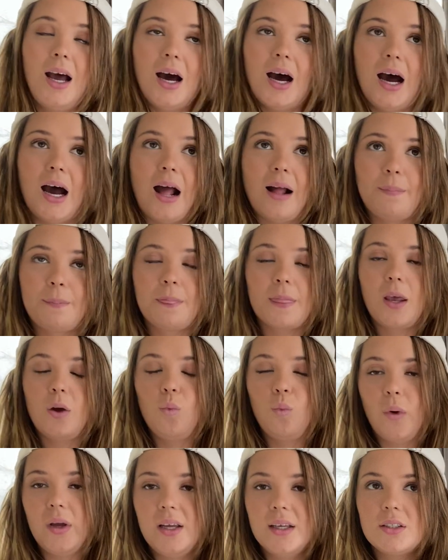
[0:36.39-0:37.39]
Um,
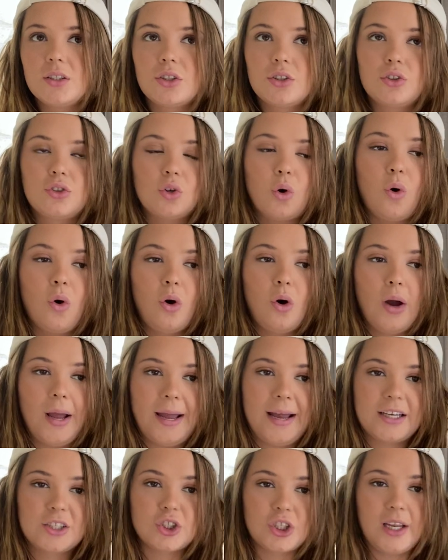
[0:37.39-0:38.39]
we store
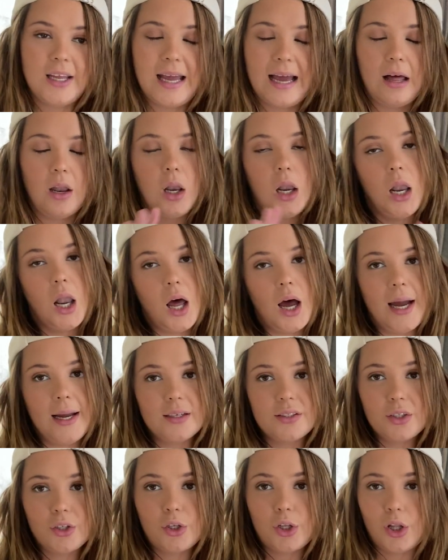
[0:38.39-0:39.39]
actually our
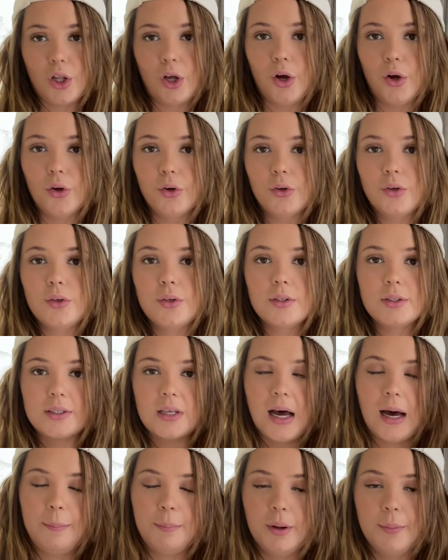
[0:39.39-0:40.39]
lighter clothes
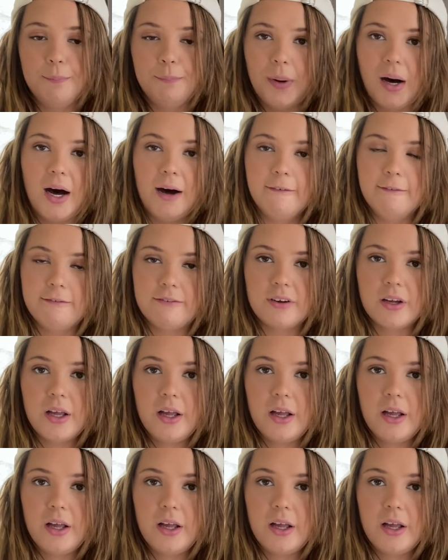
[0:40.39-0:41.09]
up above